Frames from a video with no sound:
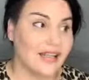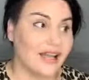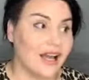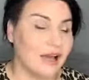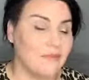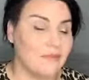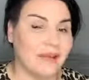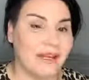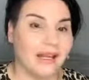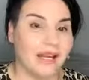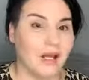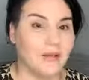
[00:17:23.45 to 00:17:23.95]
I
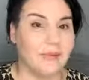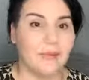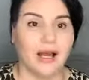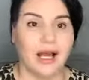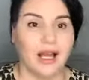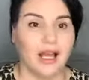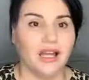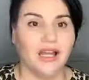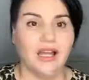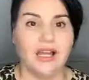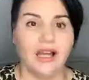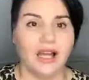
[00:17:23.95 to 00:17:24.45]
mean,
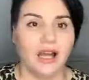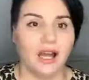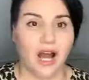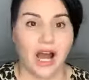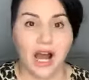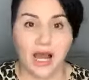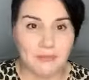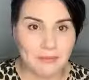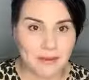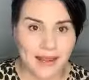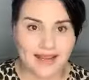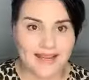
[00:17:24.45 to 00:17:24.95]

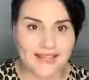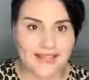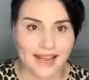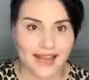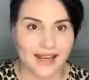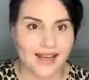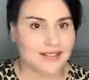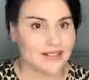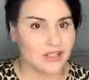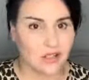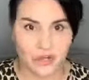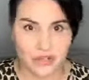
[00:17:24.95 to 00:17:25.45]
I pay
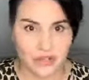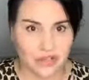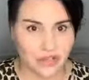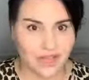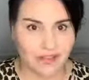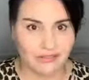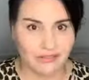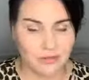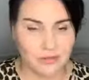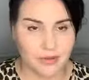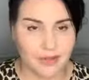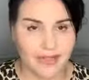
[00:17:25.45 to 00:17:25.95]
tax, so should
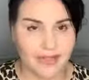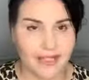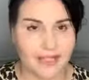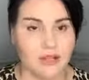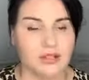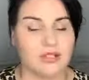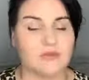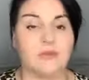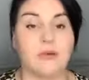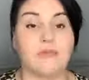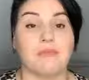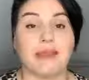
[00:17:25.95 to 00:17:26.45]
everybody
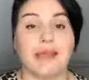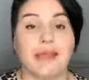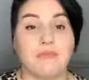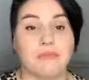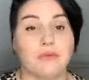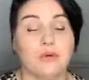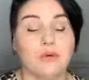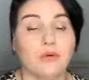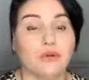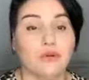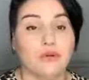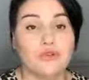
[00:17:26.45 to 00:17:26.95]
else, but
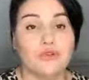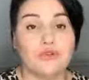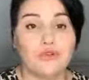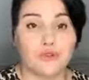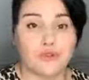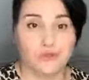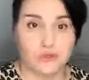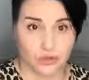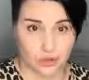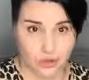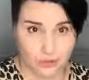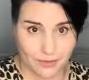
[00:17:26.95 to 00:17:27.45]
people who
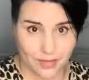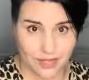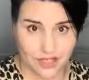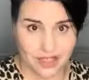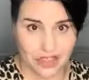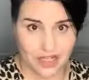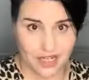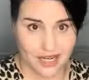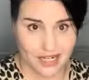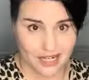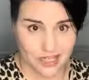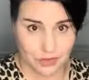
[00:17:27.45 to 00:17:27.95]
do too
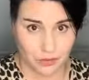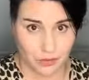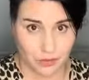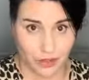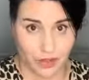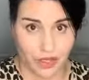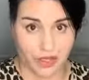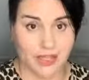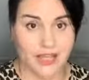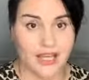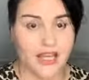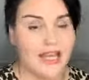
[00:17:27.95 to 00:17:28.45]
much cash
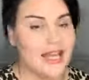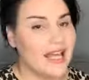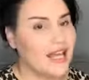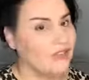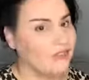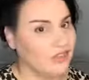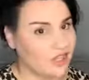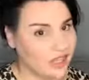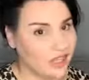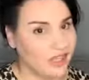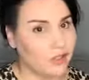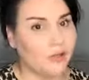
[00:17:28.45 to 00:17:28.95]
work,
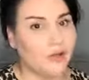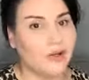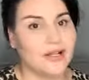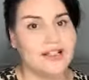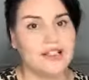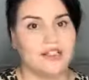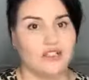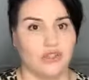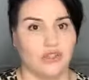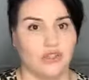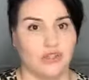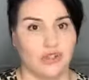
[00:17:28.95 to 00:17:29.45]
they're the
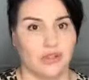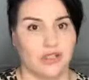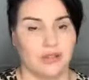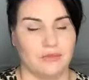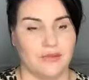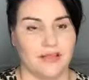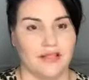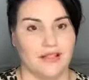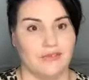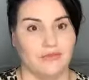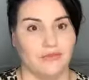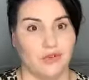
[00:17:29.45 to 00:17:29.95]
ones that shoot them
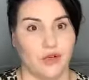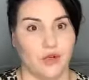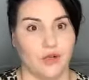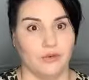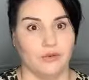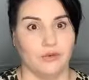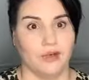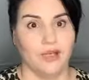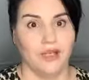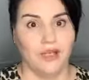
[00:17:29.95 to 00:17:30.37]
in the foot.